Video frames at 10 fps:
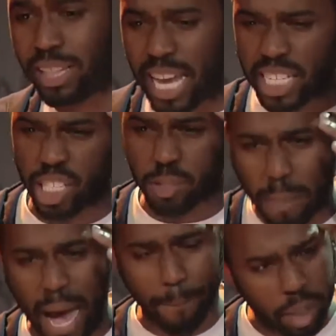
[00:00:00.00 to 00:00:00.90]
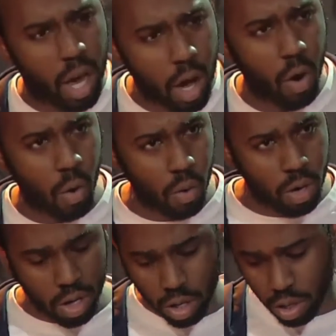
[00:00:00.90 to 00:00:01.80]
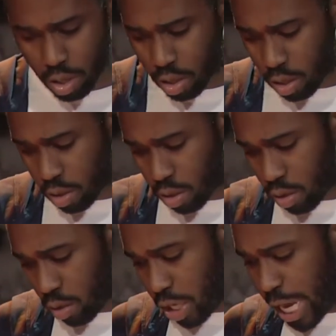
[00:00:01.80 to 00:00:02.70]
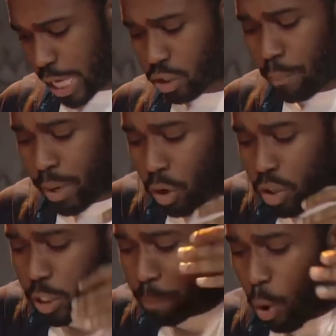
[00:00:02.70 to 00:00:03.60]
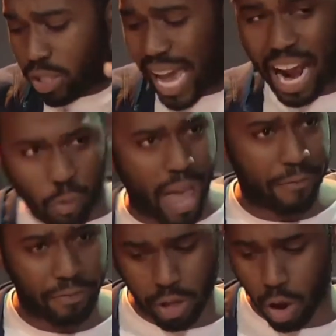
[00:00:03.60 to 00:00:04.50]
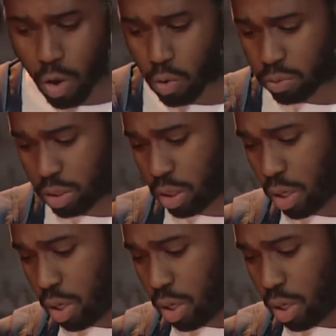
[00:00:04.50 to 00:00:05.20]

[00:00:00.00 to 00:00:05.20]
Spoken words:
that's just my blow. Intramural sports, I ref those.